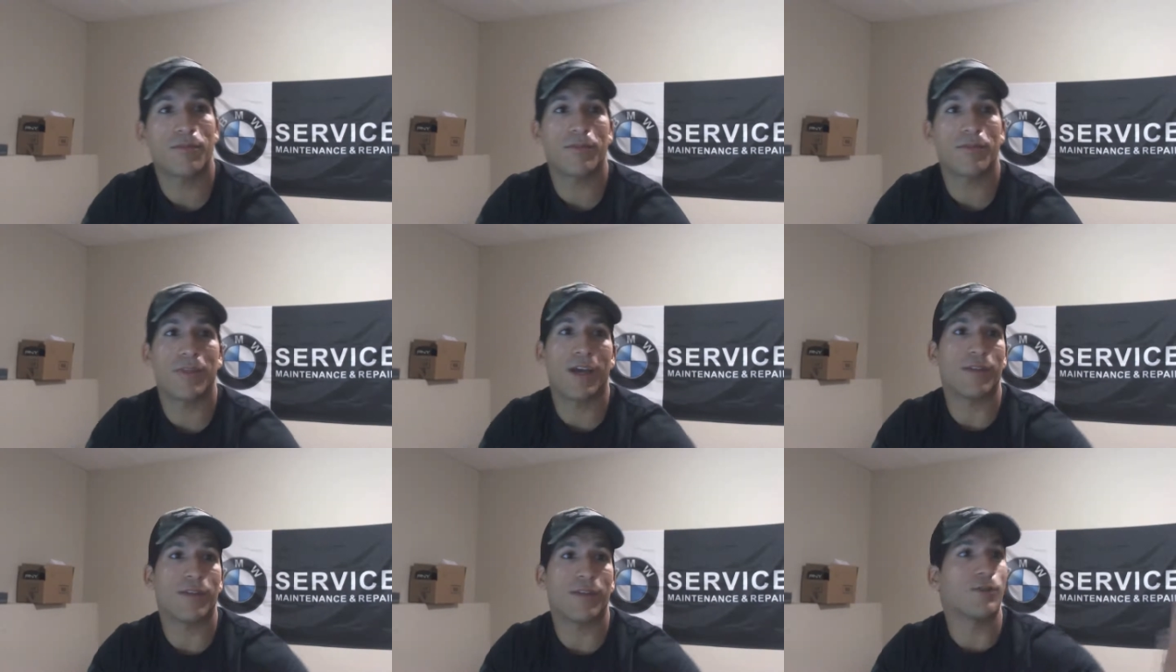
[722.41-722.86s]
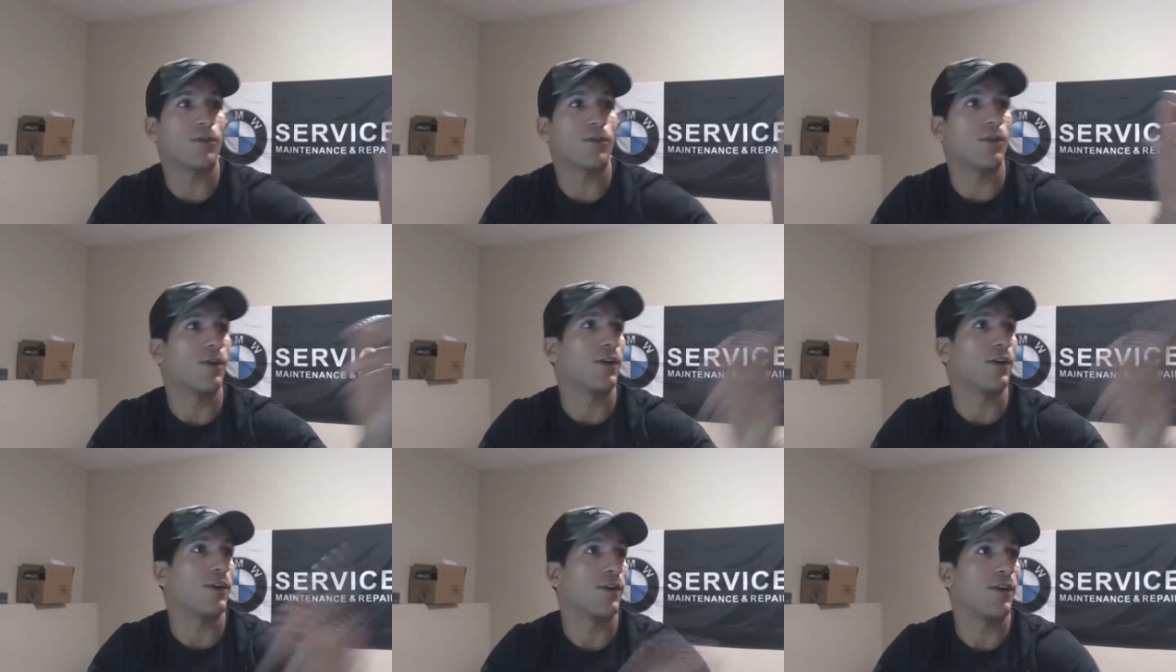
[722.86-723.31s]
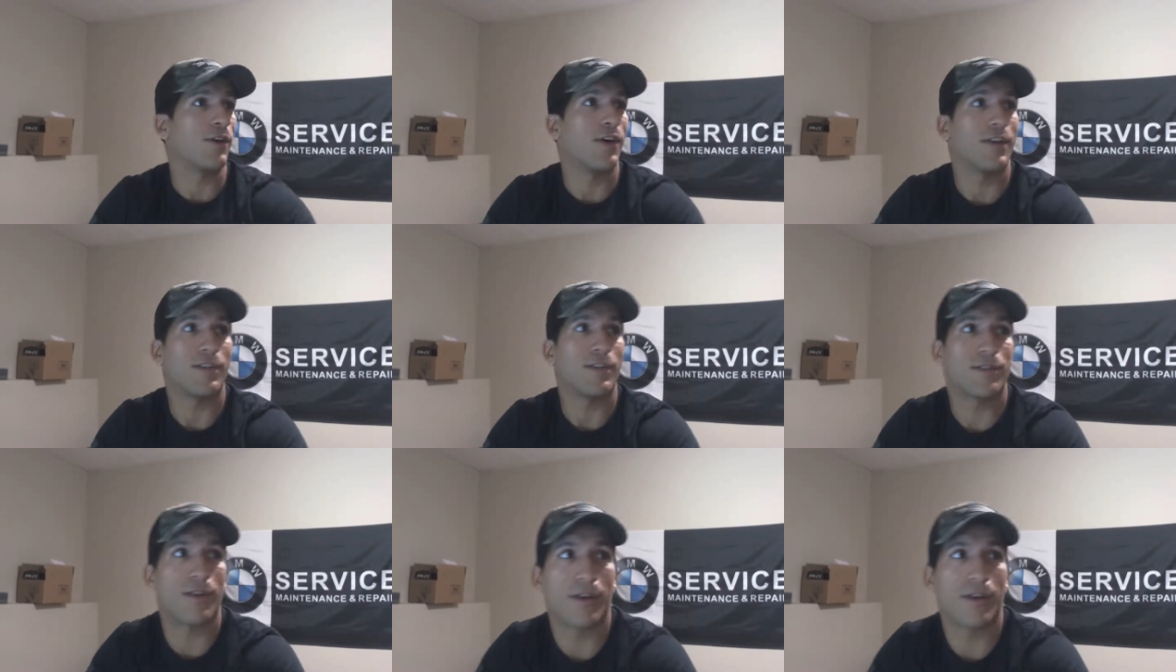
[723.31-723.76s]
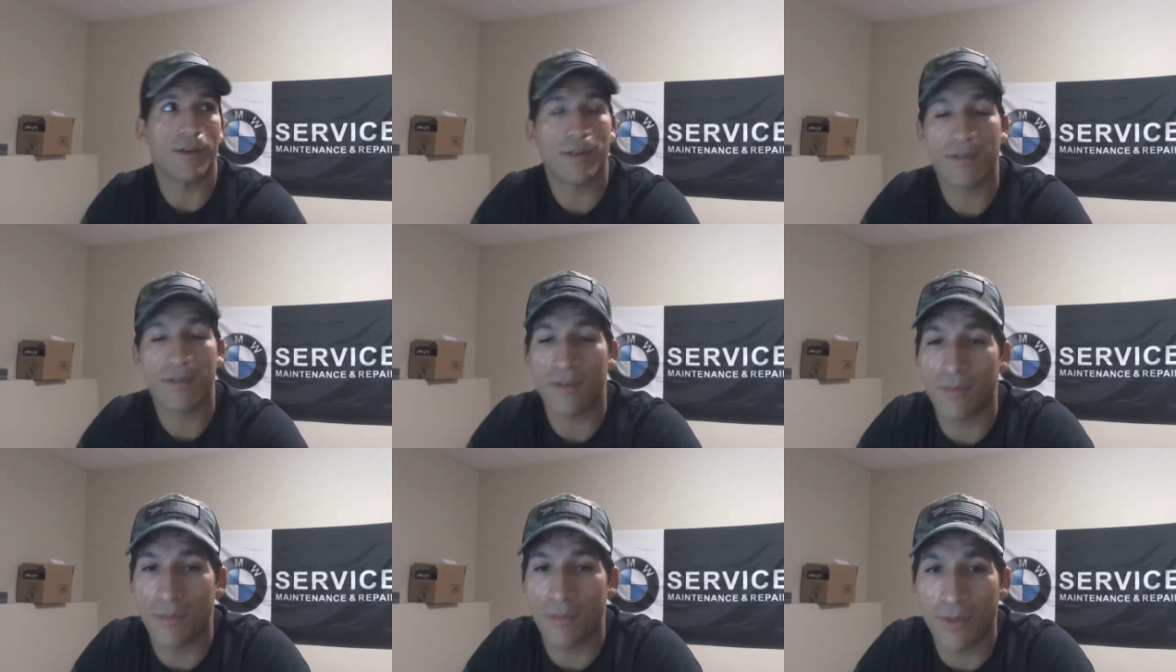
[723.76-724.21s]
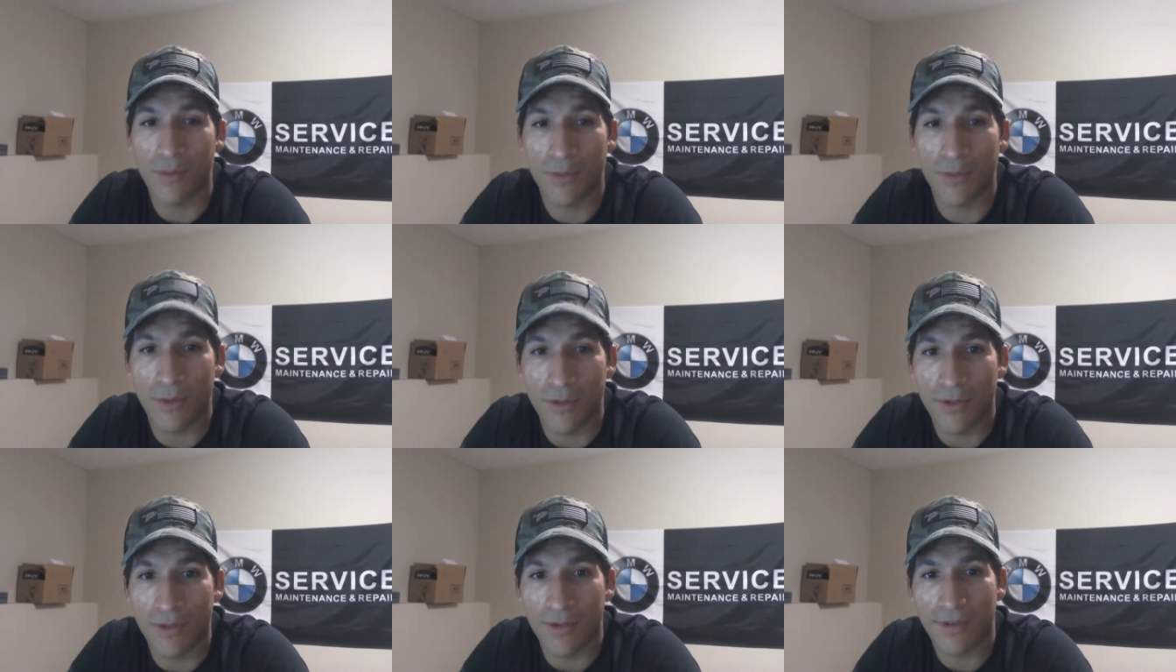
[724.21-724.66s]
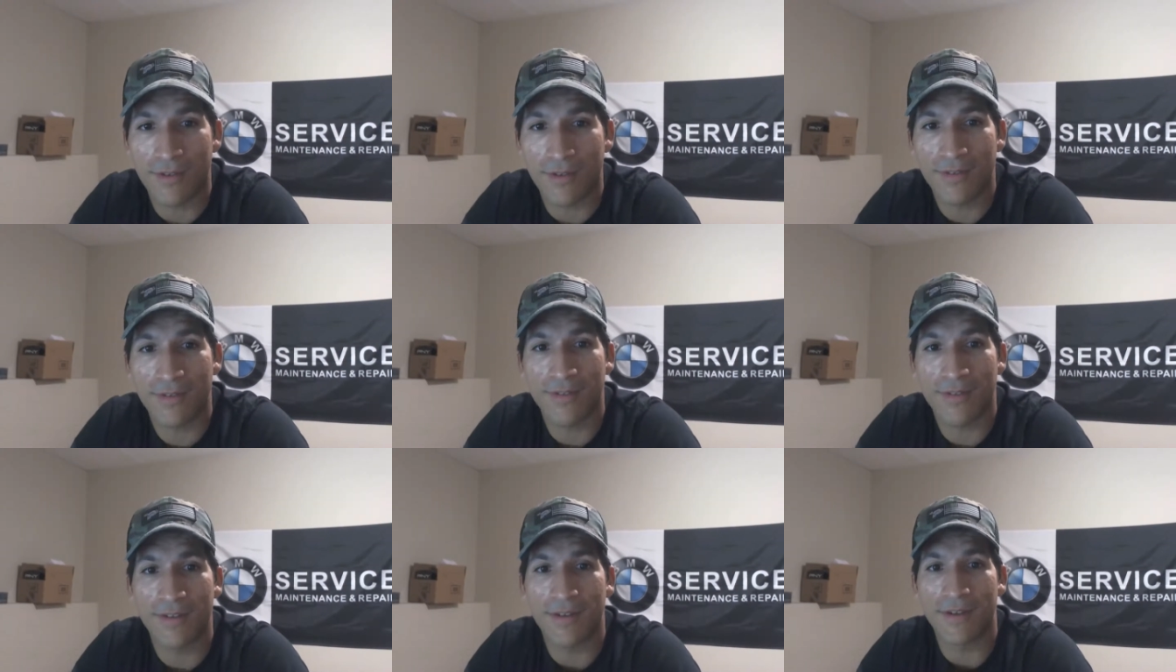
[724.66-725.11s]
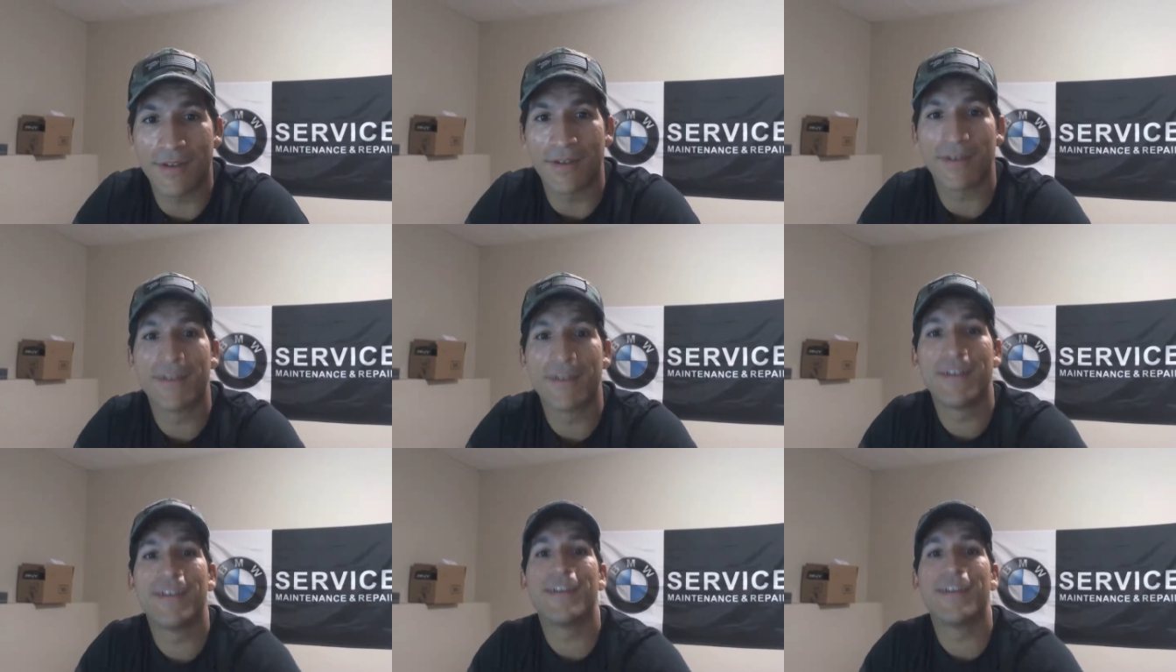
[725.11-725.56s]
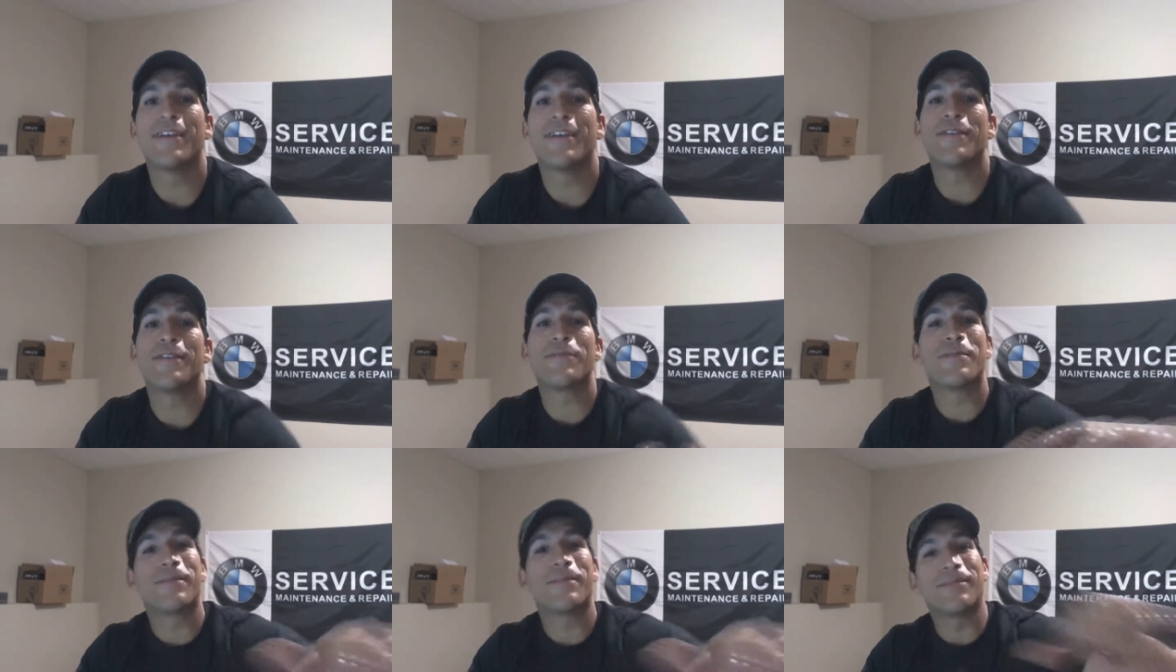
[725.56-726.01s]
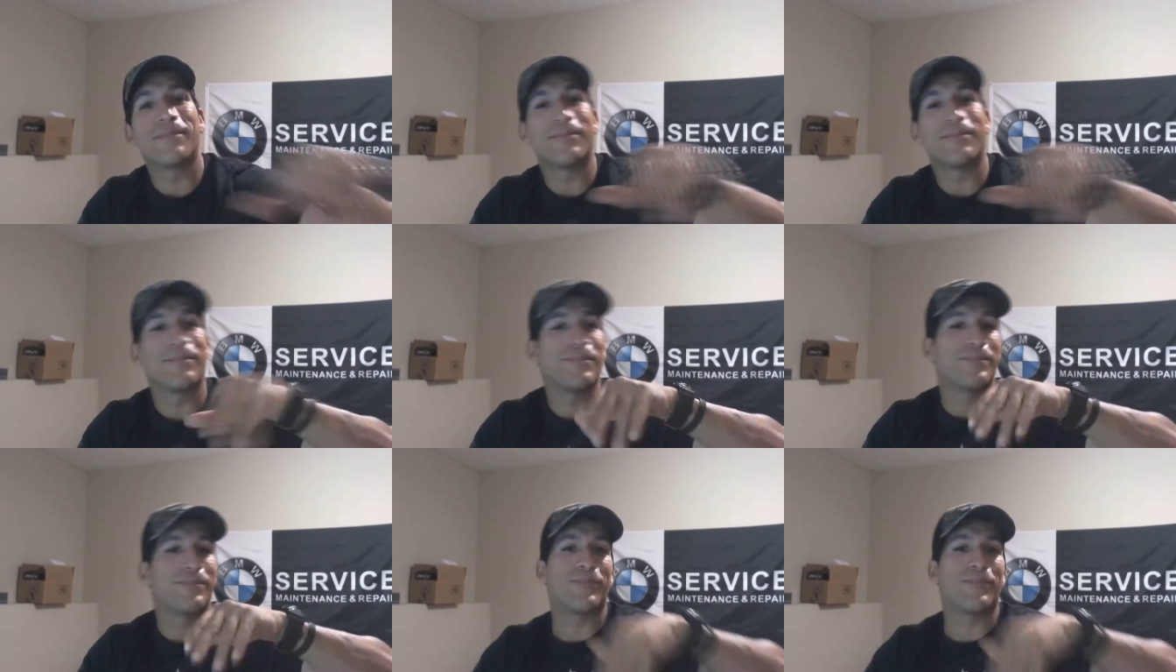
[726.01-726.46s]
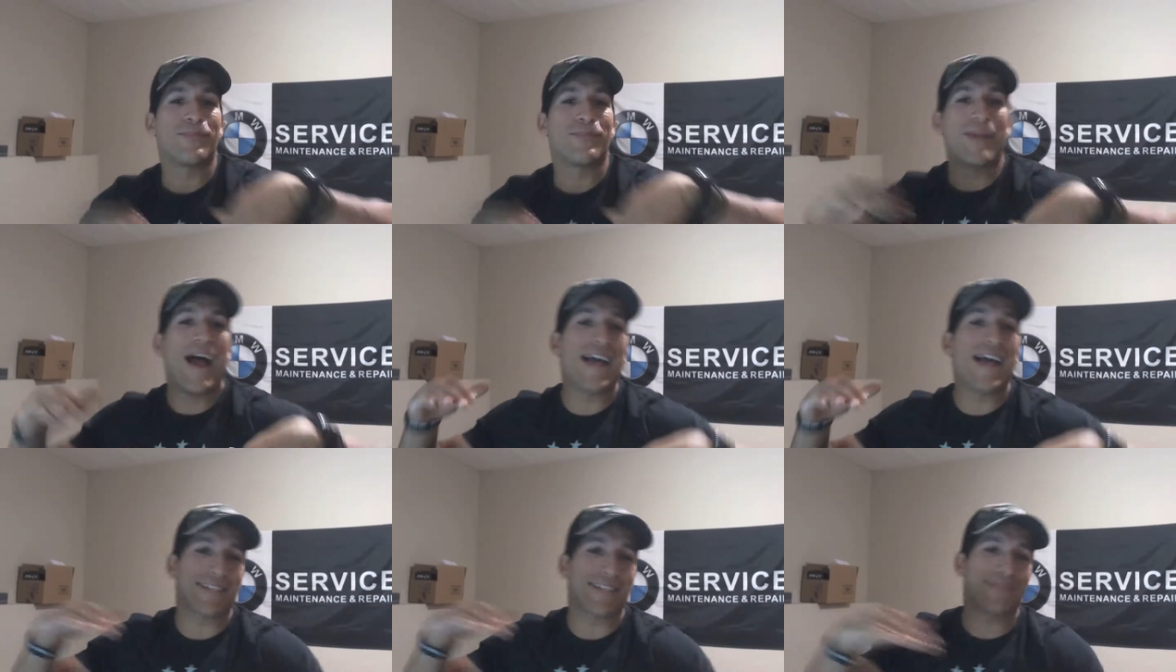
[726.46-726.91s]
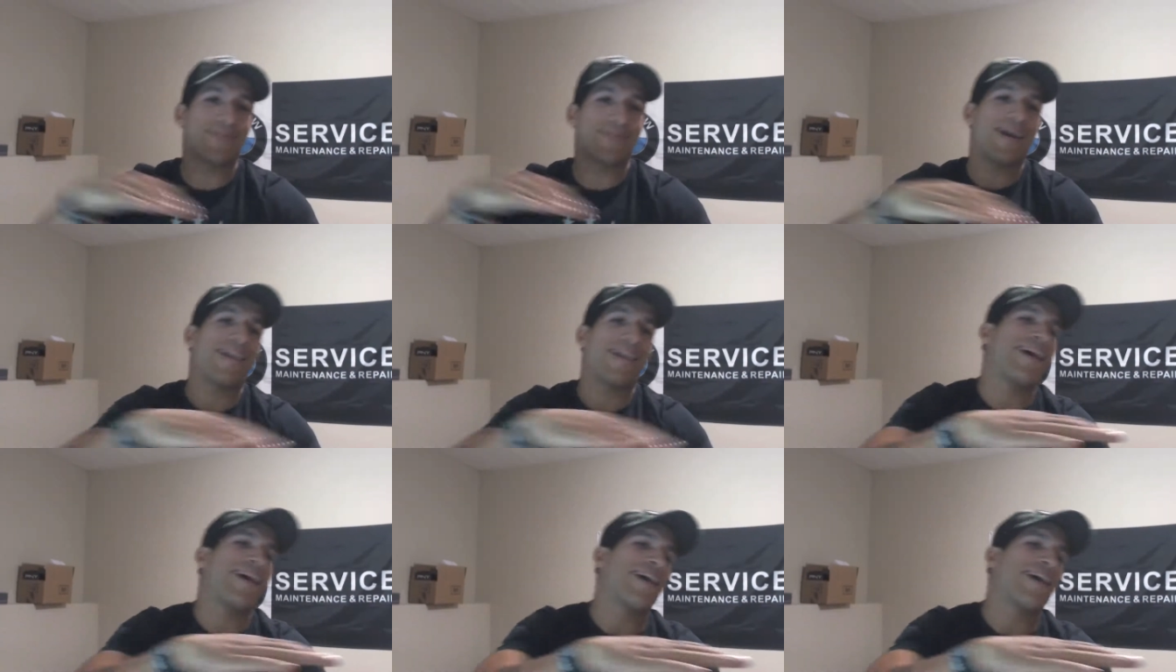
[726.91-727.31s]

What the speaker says: not too long ago, I saw some people, you know, passing by the